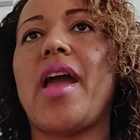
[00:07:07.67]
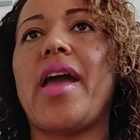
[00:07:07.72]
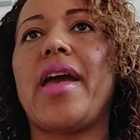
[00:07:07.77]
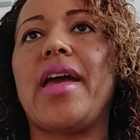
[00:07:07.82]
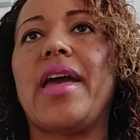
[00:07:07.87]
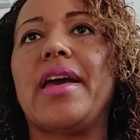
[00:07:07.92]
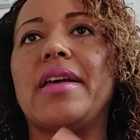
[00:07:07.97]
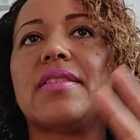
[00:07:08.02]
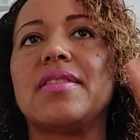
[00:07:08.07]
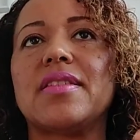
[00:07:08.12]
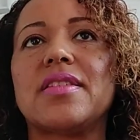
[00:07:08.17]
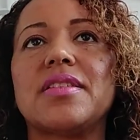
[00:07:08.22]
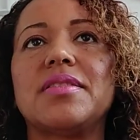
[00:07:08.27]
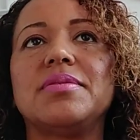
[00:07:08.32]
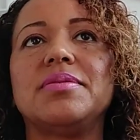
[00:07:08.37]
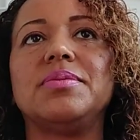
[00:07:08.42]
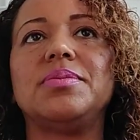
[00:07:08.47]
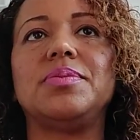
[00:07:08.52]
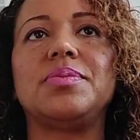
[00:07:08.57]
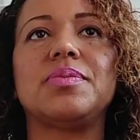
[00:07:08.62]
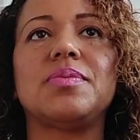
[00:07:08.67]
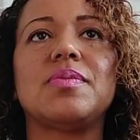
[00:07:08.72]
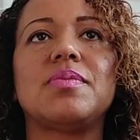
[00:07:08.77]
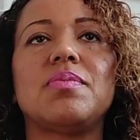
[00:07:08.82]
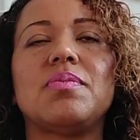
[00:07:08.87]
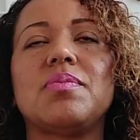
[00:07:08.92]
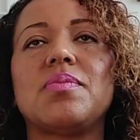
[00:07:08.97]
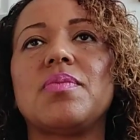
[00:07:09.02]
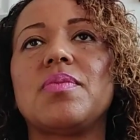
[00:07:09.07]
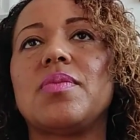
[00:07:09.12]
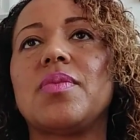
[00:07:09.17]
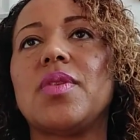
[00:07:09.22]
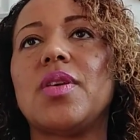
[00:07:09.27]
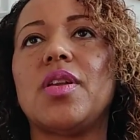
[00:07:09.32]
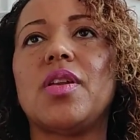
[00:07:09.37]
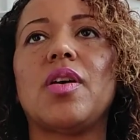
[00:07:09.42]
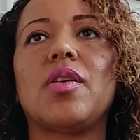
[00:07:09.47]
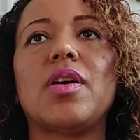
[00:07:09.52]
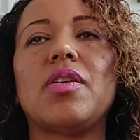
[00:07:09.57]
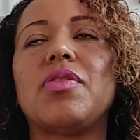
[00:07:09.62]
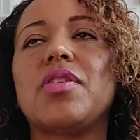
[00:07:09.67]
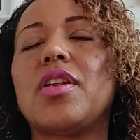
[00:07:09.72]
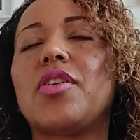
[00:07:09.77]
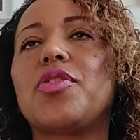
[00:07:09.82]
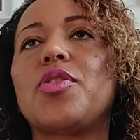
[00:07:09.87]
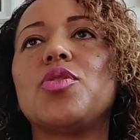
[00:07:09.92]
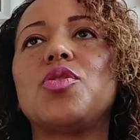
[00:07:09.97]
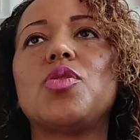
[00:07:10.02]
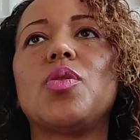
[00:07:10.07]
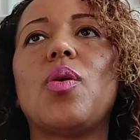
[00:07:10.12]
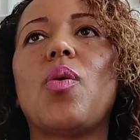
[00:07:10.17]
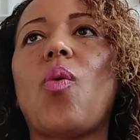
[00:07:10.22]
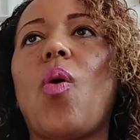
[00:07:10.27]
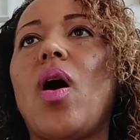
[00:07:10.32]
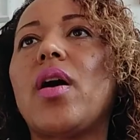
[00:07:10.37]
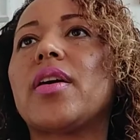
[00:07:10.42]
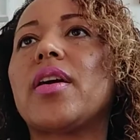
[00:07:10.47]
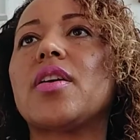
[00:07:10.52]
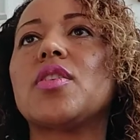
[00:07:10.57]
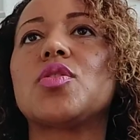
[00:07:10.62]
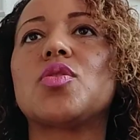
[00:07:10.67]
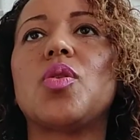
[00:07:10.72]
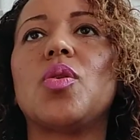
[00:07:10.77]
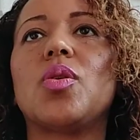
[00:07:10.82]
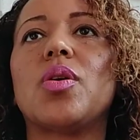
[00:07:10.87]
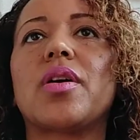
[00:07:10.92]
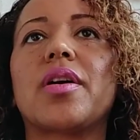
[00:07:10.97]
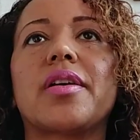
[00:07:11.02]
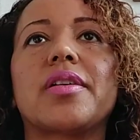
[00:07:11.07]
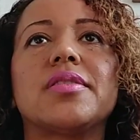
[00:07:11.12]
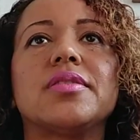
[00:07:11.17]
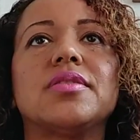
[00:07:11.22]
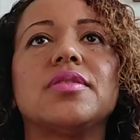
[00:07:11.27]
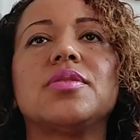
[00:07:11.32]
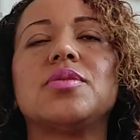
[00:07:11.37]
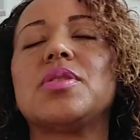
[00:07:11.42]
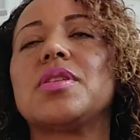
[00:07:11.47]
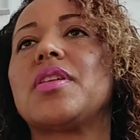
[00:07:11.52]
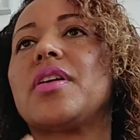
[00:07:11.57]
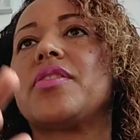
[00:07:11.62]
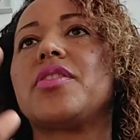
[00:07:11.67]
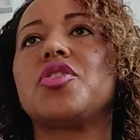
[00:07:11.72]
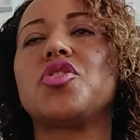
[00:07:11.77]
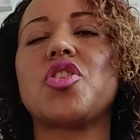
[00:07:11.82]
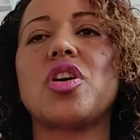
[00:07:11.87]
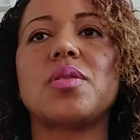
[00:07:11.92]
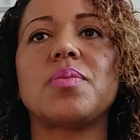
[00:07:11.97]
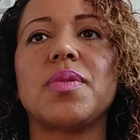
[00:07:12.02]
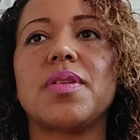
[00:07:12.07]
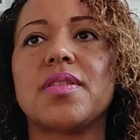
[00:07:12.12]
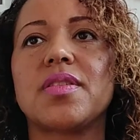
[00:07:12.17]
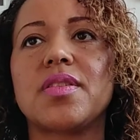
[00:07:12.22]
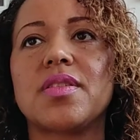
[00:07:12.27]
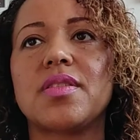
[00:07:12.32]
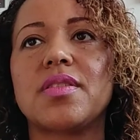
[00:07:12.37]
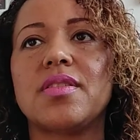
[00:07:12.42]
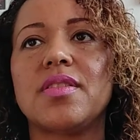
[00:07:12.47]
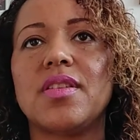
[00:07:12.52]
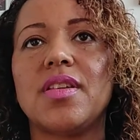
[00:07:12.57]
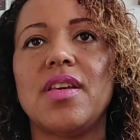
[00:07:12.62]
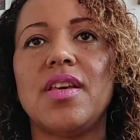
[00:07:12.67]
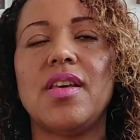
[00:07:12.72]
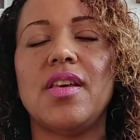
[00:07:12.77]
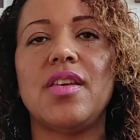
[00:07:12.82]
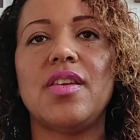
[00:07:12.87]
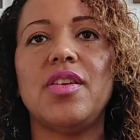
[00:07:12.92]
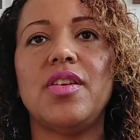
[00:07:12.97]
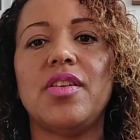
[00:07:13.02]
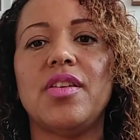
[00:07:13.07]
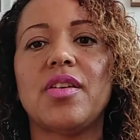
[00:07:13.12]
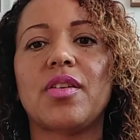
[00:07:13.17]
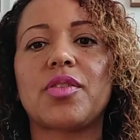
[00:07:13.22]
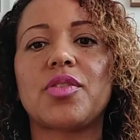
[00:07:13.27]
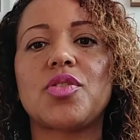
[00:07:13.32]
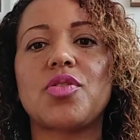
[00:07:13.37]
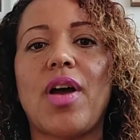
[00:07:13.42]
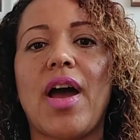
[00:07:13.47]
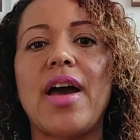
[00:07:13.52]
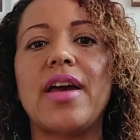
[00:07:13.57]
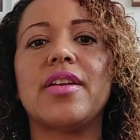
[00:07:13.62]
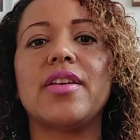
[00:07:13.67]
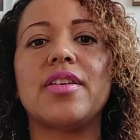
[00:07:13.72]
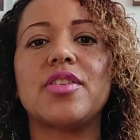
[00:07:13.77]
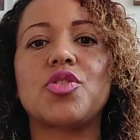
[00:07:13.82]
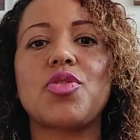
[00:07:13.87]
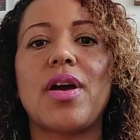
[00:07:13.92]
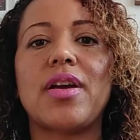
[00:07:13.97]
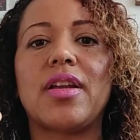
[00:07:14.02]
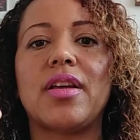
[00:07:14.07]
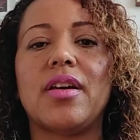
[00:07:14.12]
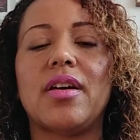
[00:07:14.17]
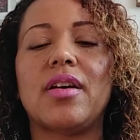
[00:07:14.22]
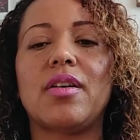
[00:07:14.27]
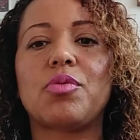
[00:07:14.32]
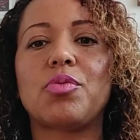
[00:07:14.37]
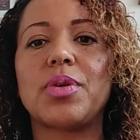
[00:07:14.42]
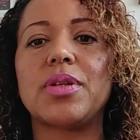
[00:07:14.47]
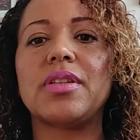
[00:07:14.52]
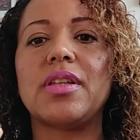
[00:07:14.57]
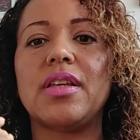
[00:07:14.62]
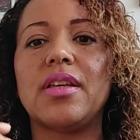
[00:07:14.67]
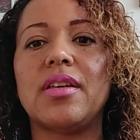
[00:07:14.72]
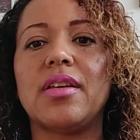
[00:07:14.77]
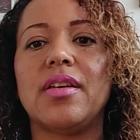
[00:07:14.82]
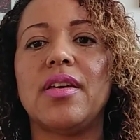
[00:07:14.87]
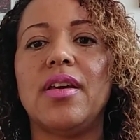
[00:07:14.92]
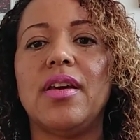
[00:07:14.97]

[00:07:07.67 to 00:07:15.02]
And even if you do a walking tour with other Germans, try to really